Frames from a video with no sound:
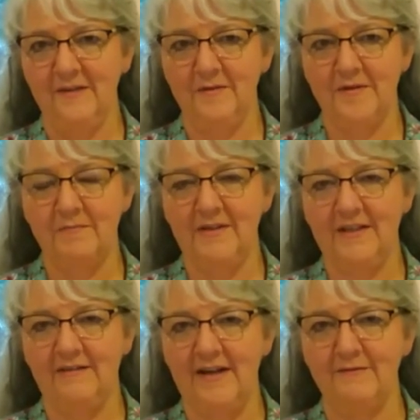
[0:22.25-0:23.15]
We're
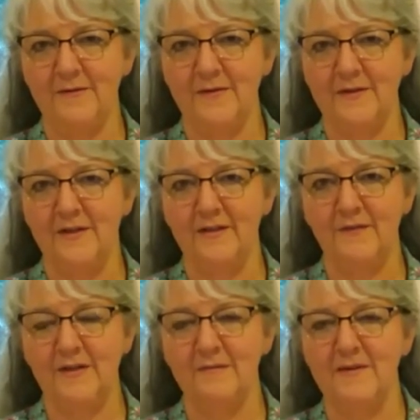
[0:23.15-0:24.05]
really grateful that all of
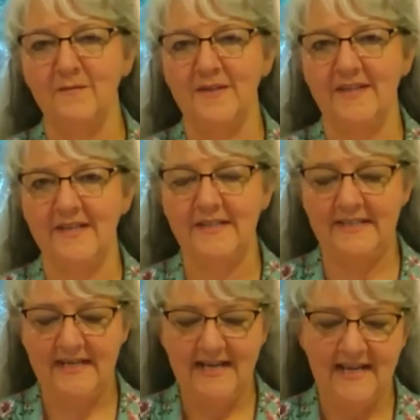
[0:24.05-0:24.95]
you can be with
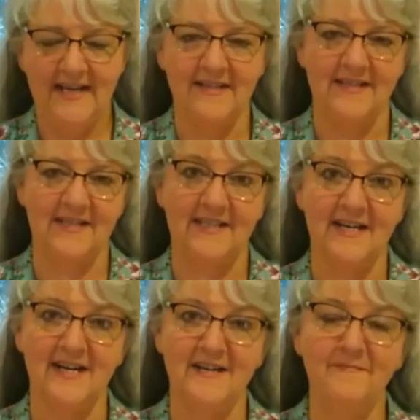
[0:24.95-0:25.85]
us at this
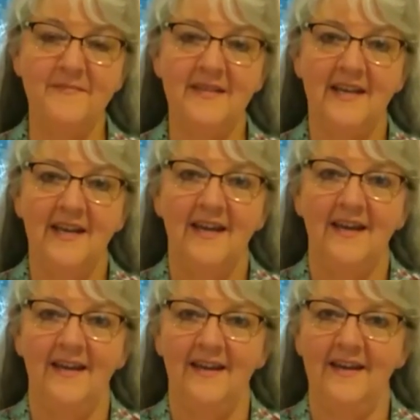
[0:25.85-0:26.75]
time.
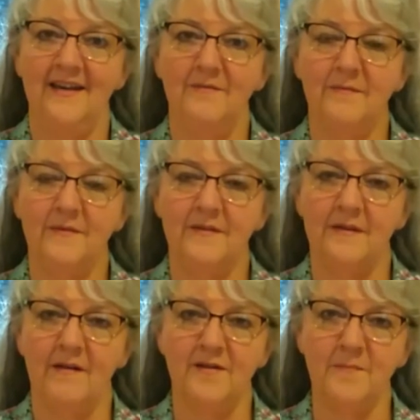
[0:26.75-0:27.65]
And
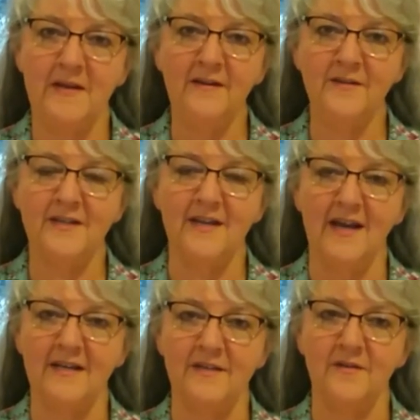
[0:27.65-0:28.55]
our speaker
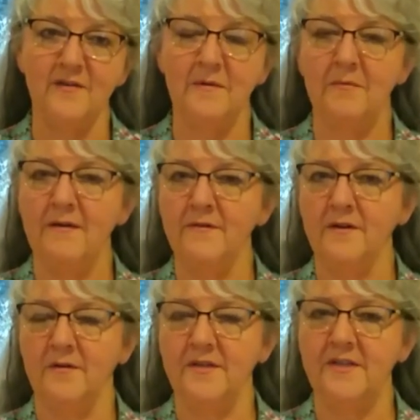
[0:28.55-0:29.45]
tonight is going to be
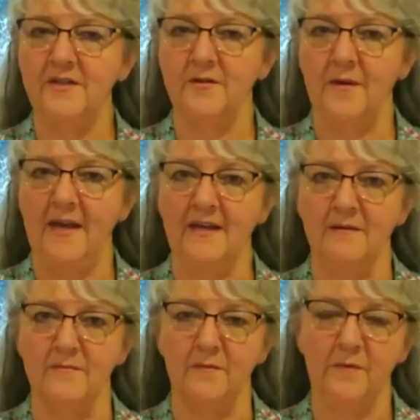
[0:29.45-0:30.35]
Reverend Christie
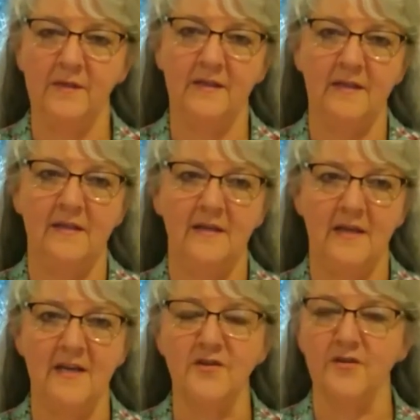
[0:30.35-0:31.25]
Joachim. I'm really
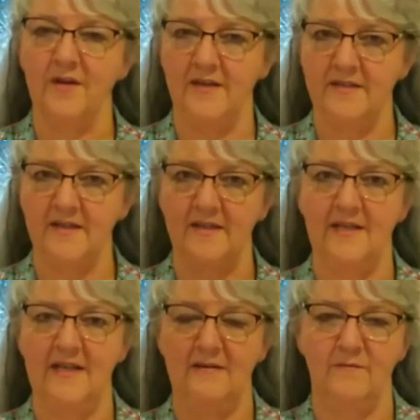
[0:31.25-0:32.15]
interested
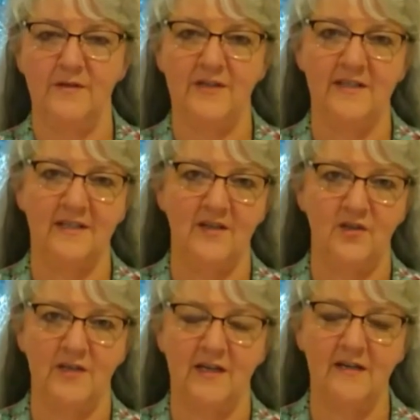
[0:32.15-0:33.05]
in what she's going to
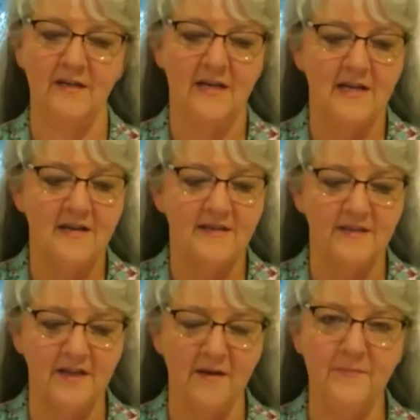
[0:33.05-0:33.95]
share. The
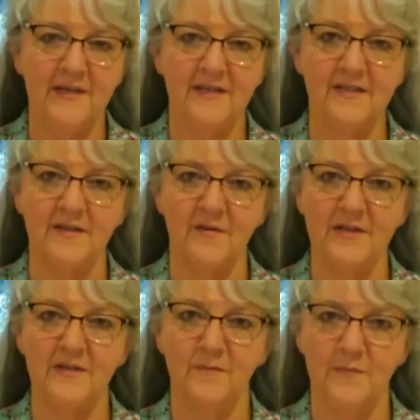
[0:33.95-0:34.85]
topic is
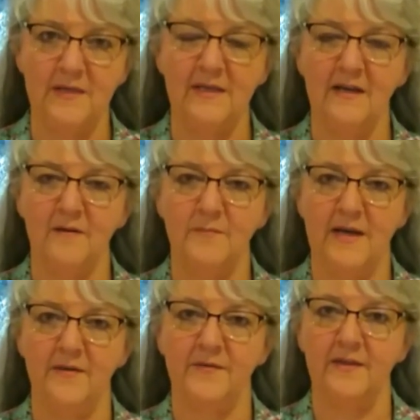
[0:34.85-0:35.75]
going to be
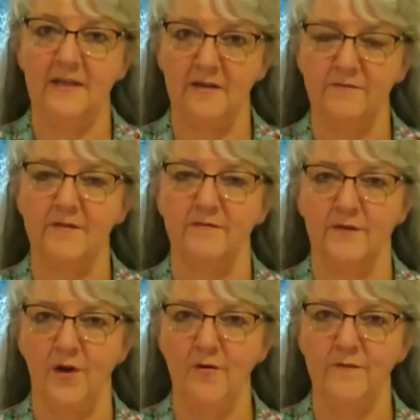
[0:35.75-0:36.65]
about the gift of
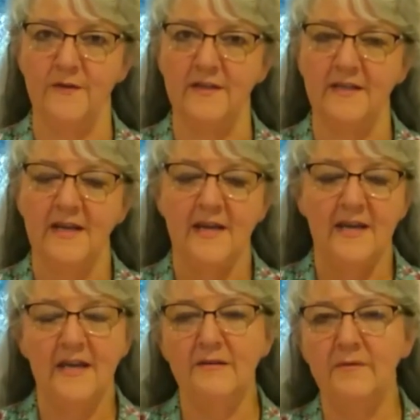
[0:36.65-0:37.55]
COVID
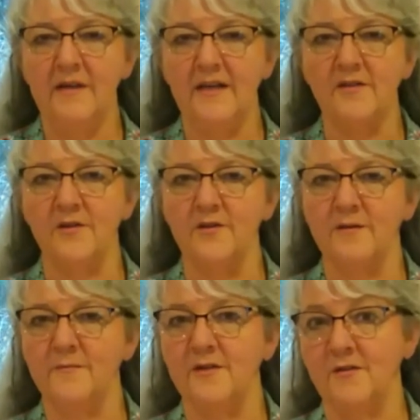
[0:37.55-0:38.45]
in
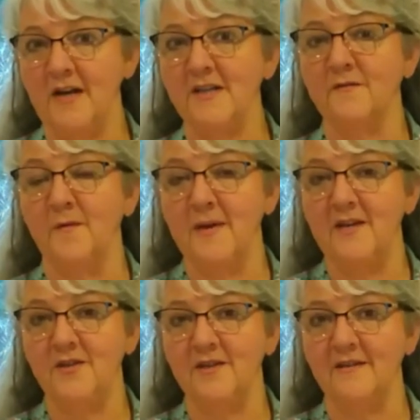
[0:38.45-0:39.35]
relationship to
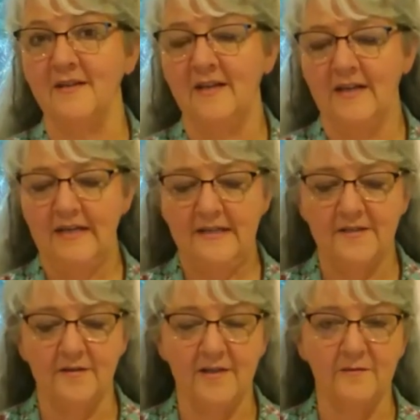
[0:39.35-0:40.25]
transformation.
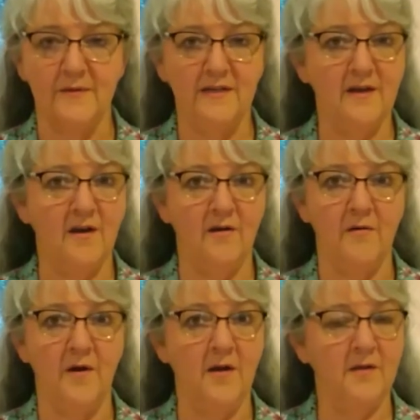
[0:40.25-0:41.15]
So as we know,
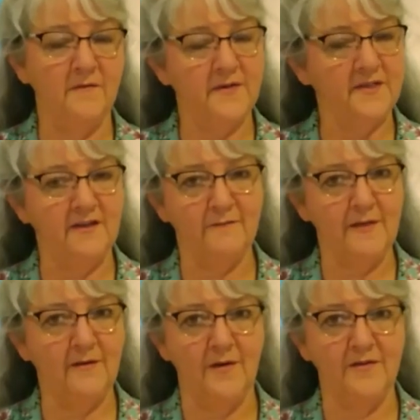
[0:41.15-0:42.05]
all of us have
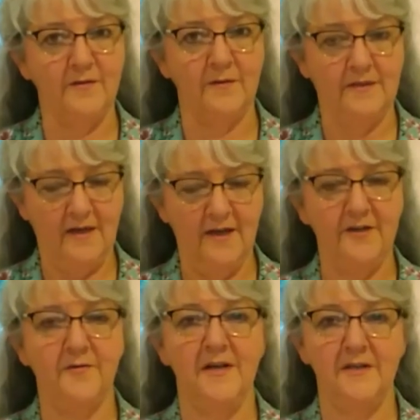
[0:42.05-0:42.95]
been going through a lot
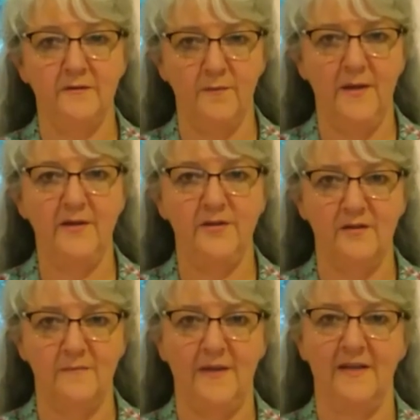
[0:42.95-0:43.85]
of
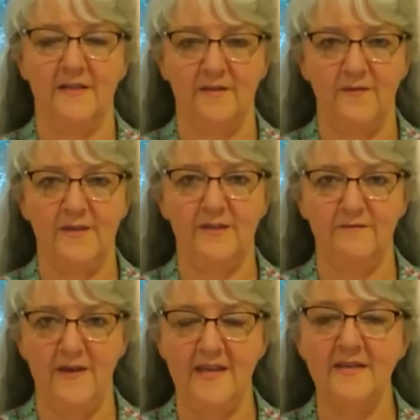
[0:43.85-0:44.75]
transformation because of this
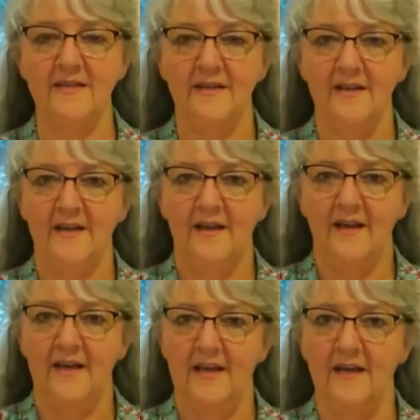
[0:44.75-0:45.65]
event.
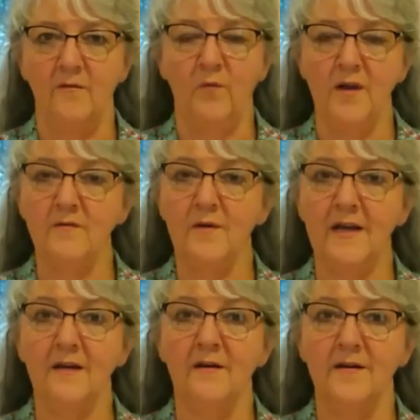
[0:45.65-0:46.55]
And one
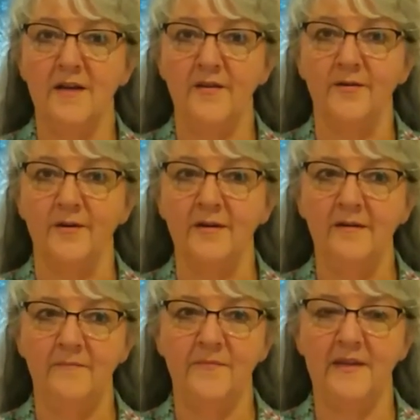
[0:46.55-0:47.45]
way or another,
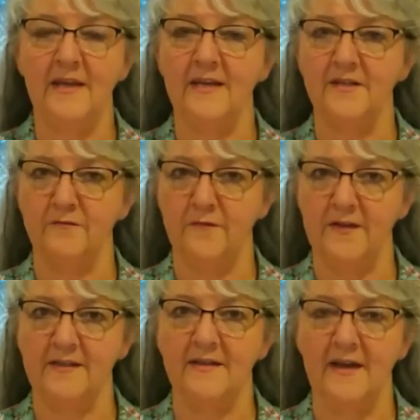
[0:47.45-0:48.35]
it has
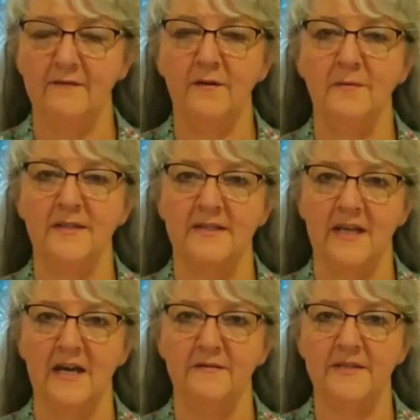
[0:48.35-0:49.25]
affected everyone's
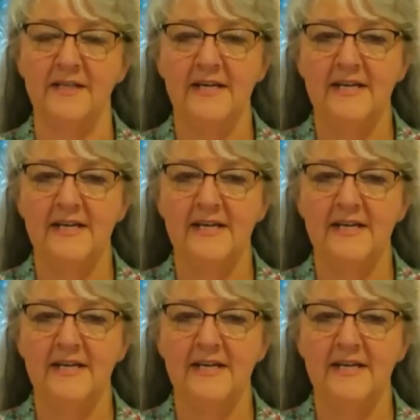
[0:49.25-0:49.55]
lives.